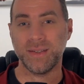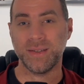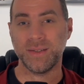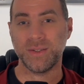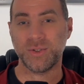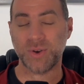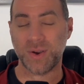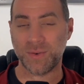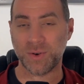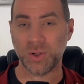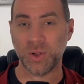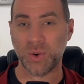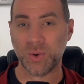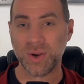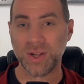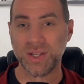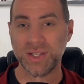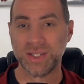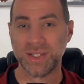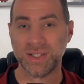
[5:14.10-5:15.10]
Trevor
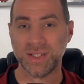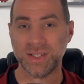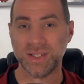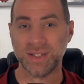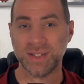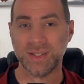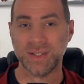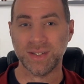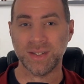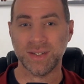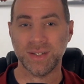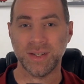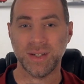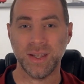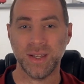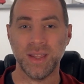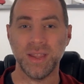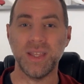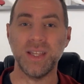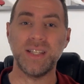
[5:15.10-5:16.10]
Lawrence?
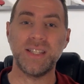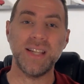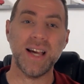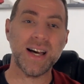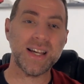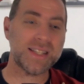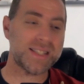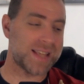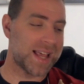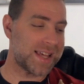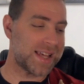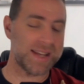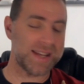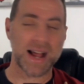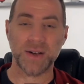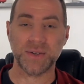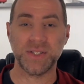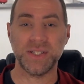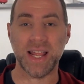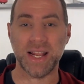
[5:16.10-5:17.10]
The dust has
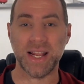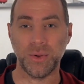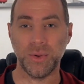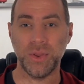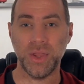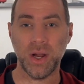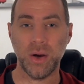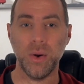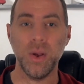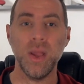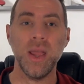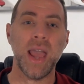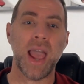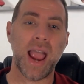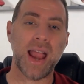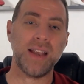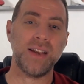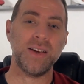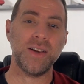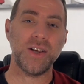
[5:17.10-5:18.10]
now settled, though,
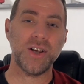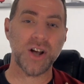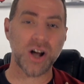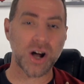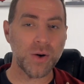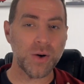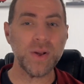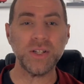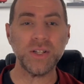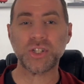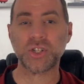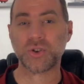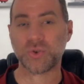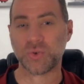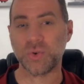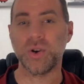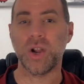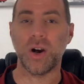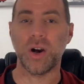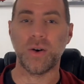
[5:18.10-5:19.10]
and Coen
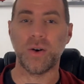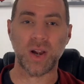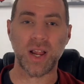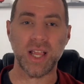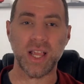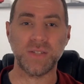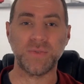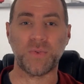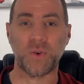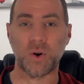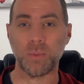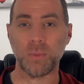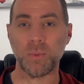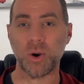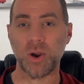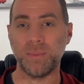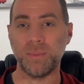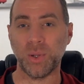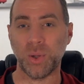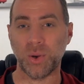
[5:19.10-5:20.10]
screwed over his former
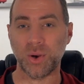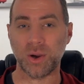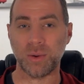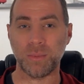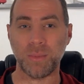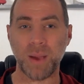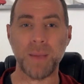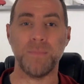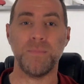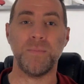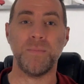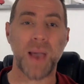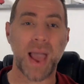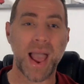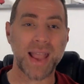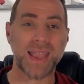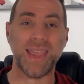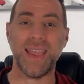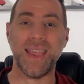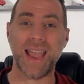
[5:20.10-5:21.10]
employer by
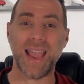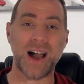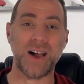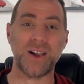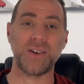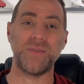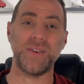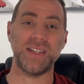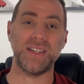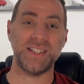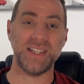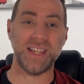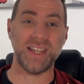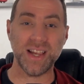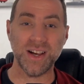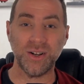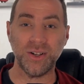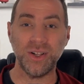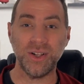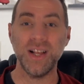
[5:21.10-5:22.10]
backing out of a
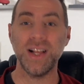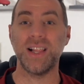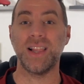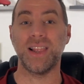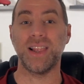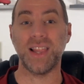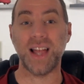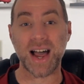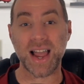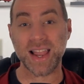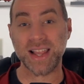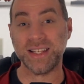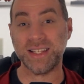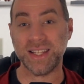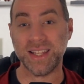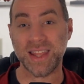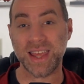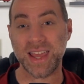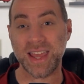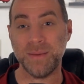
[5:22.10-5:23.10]
deal, lying
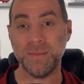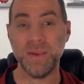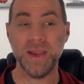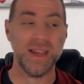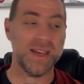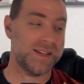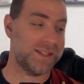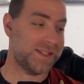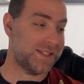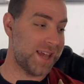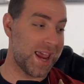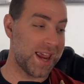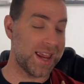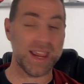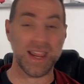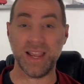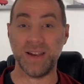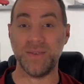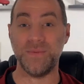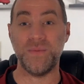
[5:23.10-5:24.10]
to them,
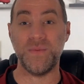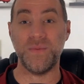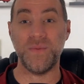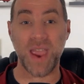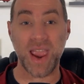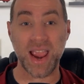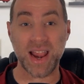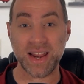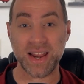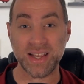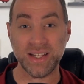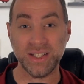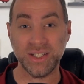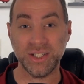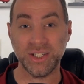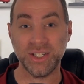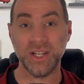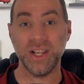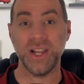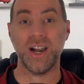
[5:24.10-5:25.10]
taking
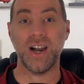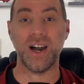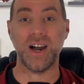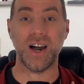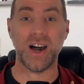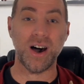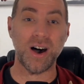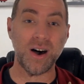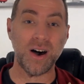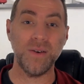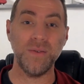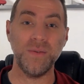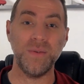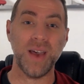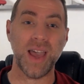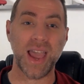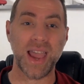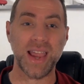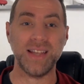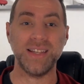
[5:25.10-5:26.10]
advantage of
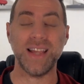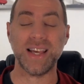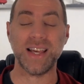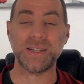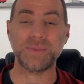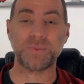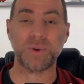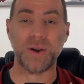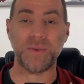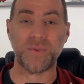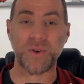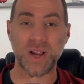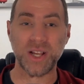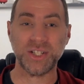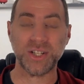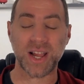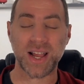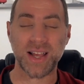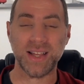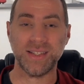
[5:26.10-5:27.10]
a desperate
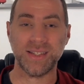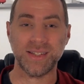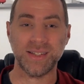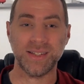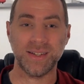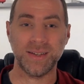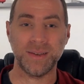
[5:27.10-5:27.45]
franchise.